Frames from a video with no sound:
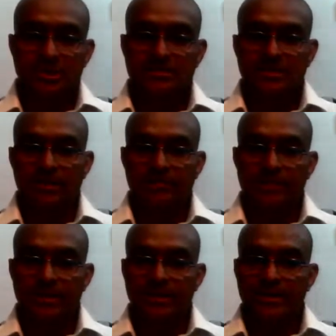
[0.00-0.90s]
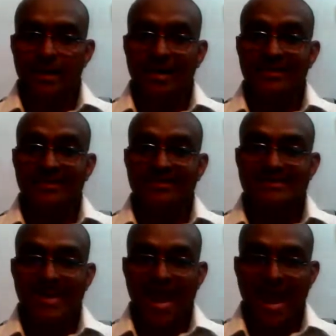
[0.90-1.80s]
as a company under
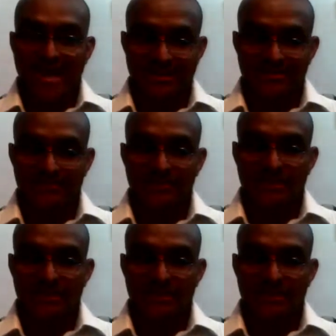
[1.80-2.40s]
this act,